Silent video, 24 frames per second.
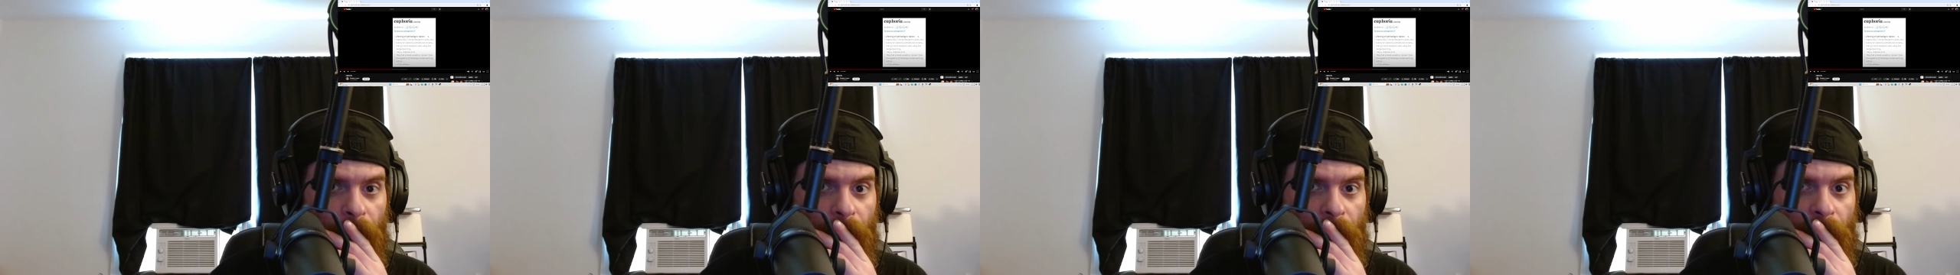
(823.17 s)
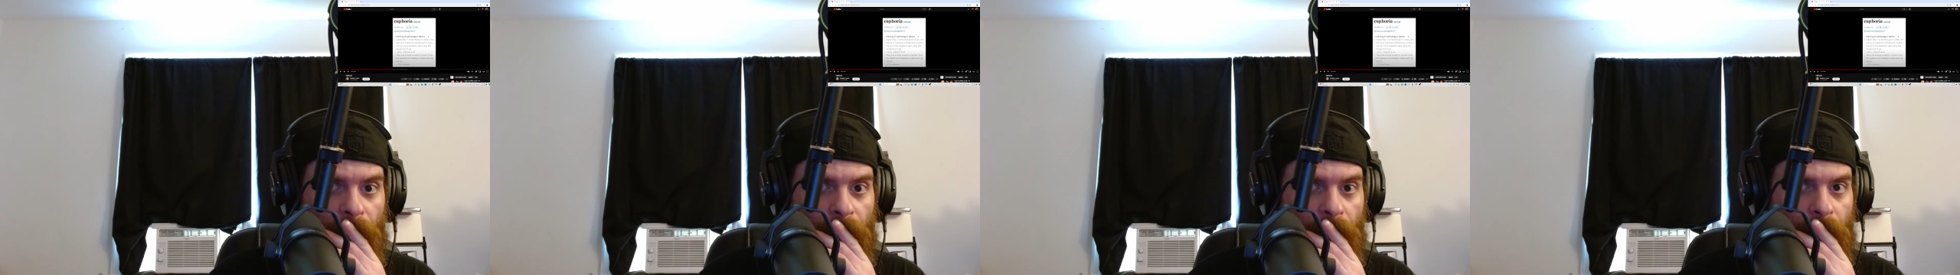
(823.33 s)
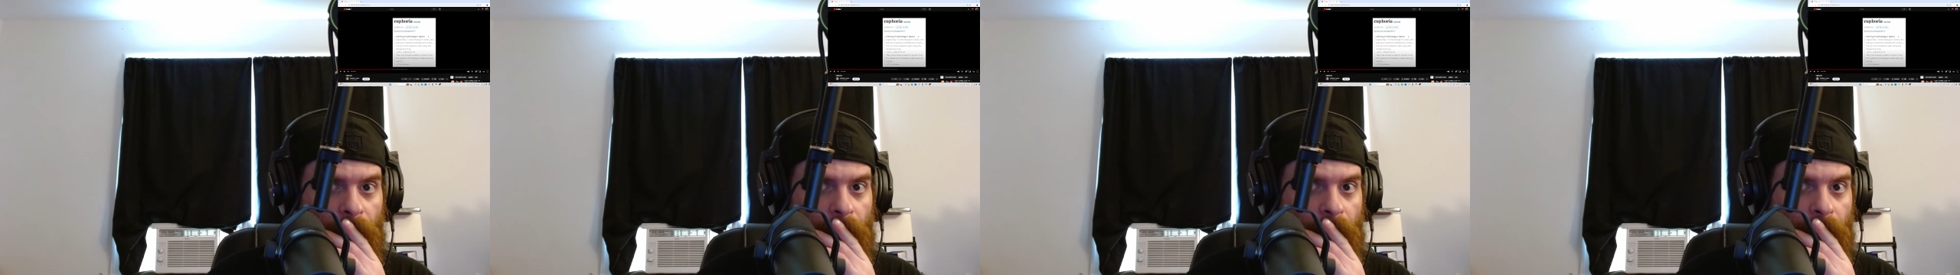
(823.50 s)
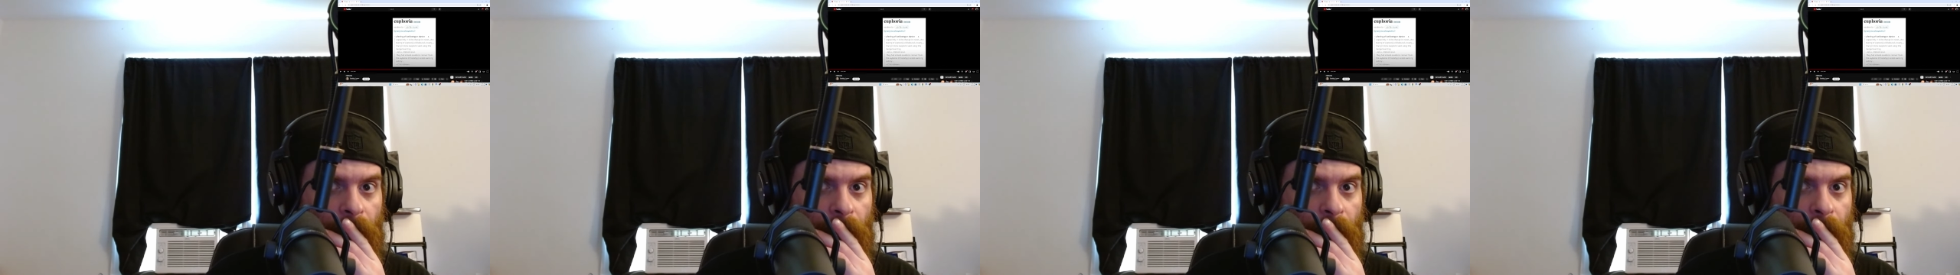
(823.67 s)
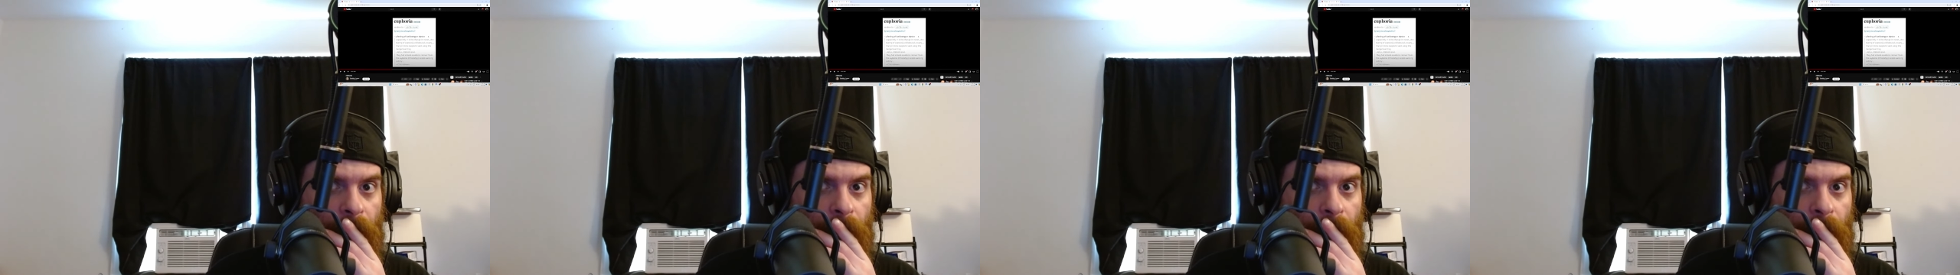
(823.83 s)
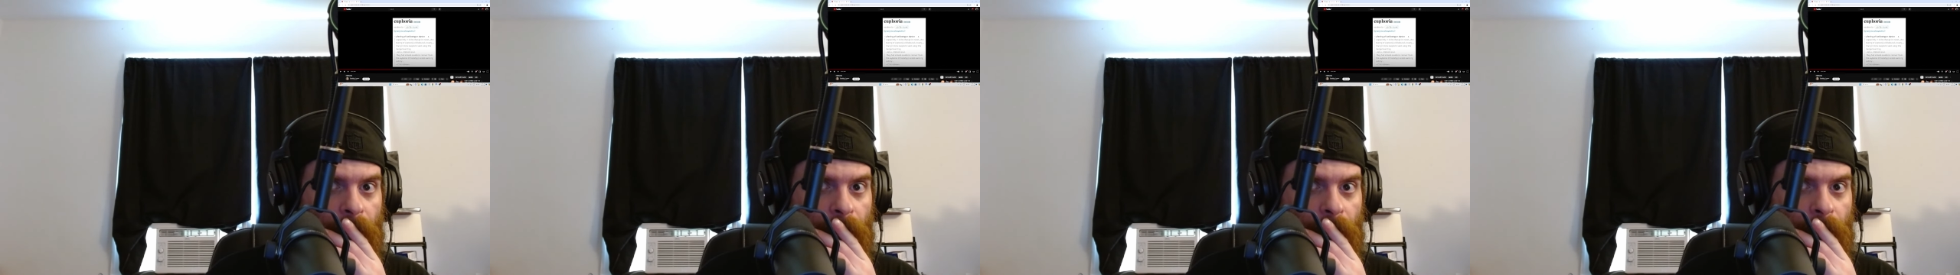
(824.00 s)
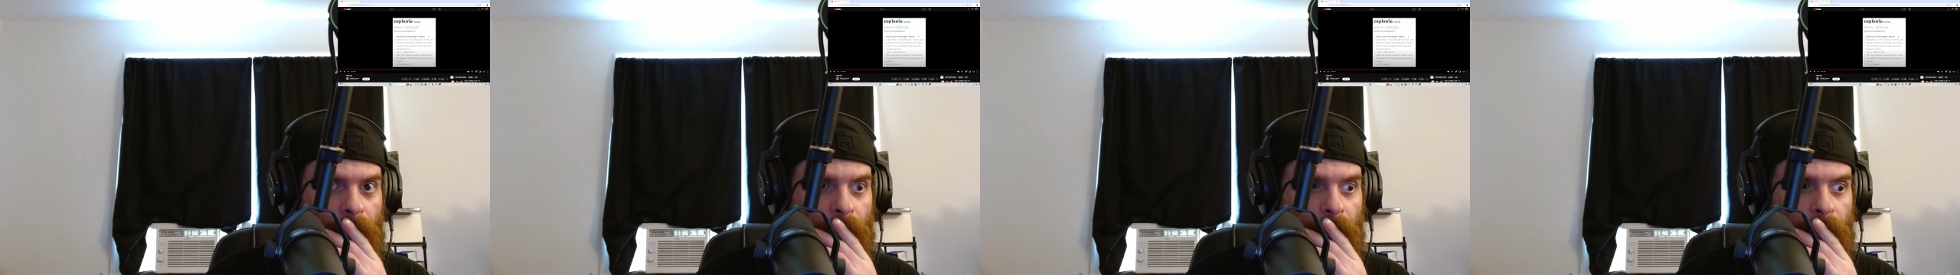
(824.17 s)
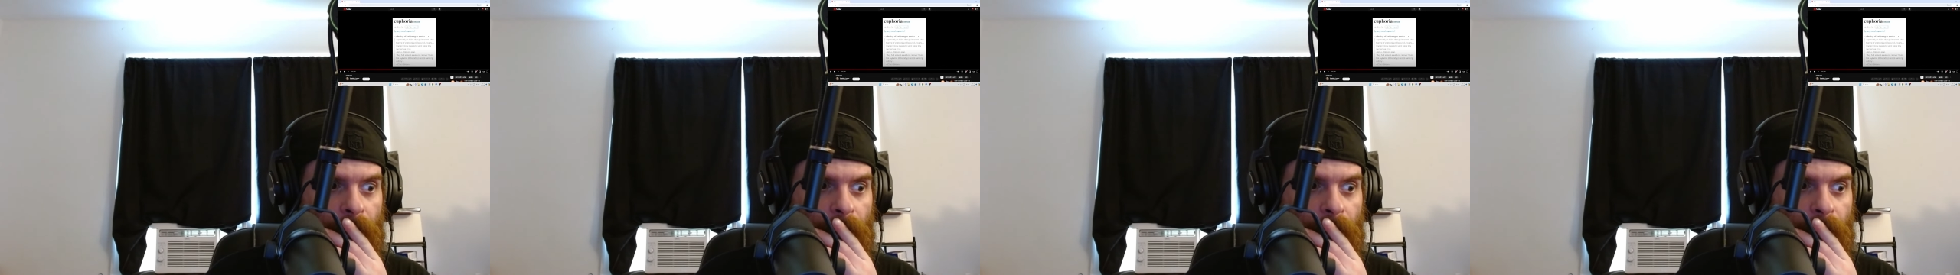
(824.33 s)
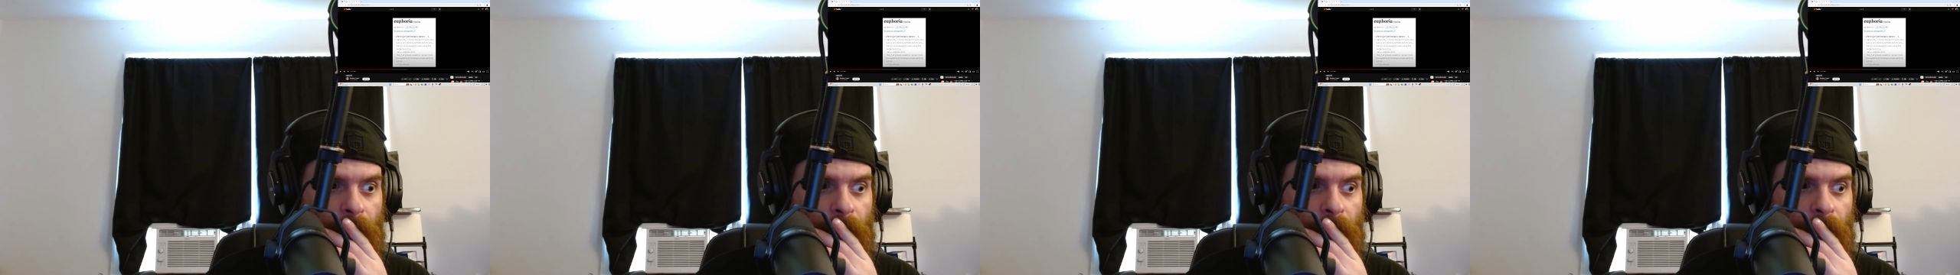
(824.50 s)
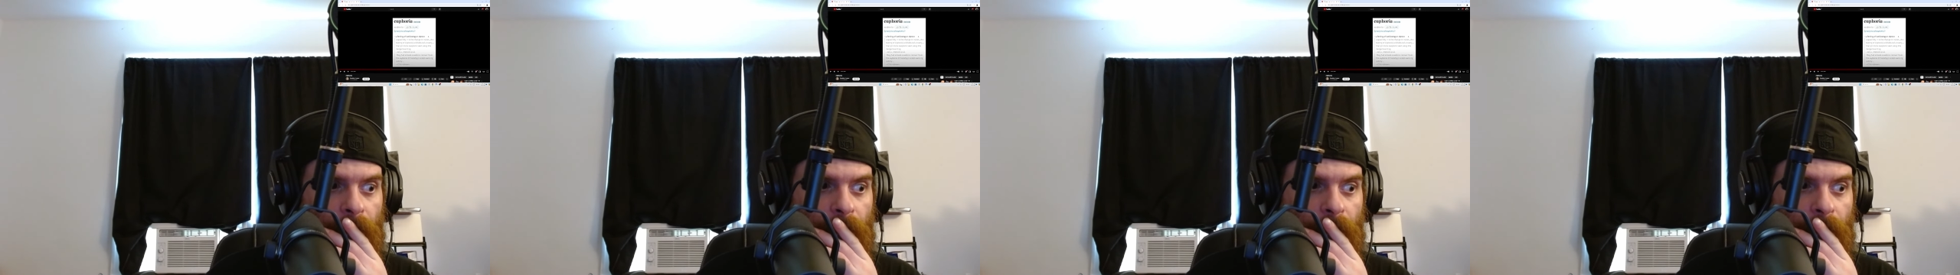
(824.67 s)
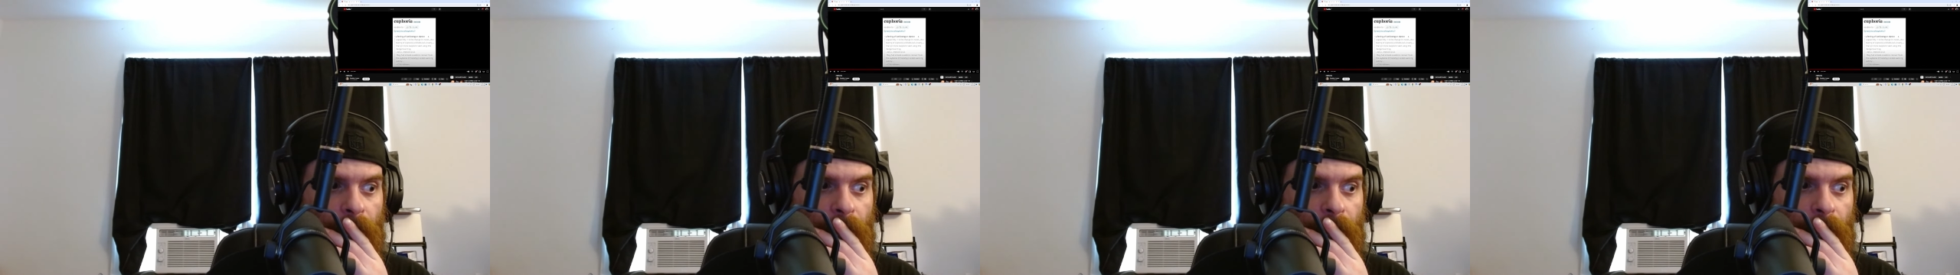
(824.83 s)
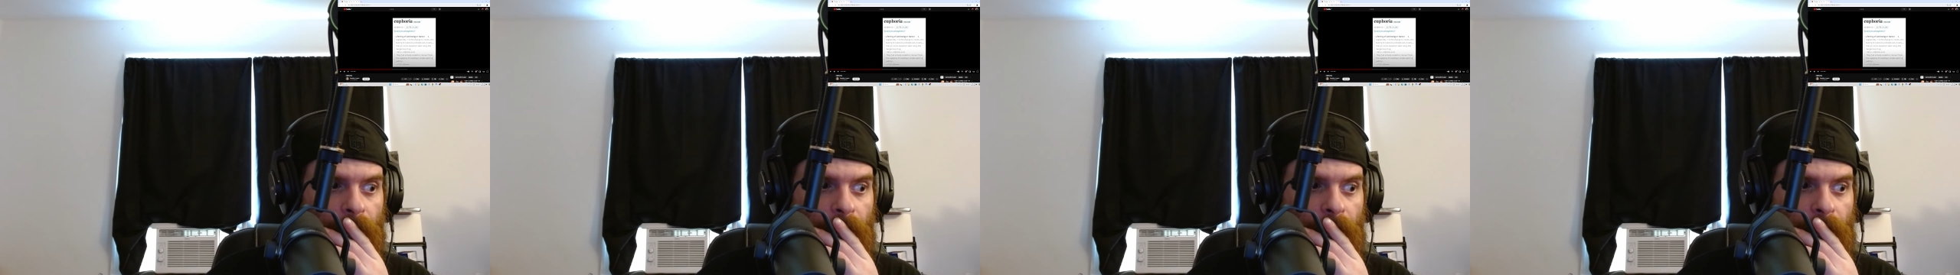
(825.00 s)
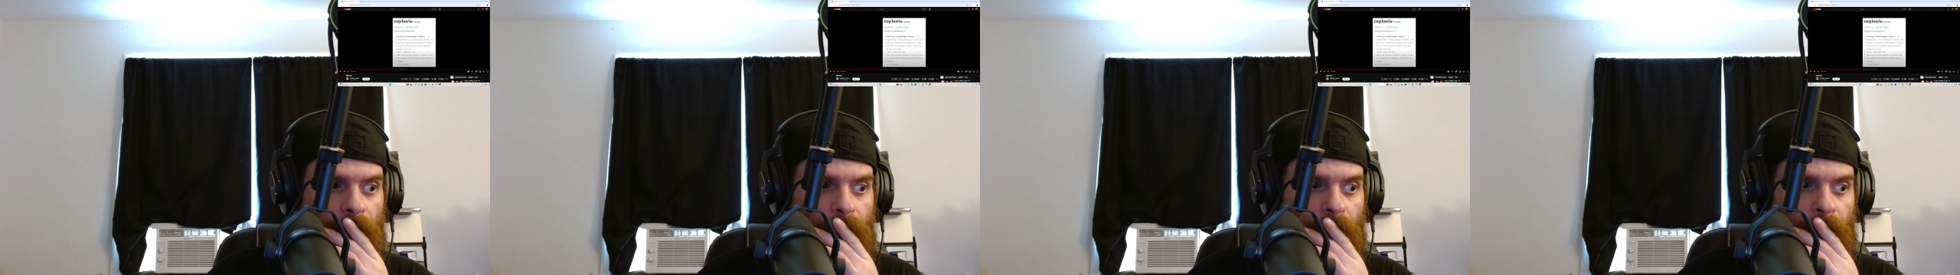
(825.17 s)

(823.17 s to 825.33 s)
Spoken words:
[no speech]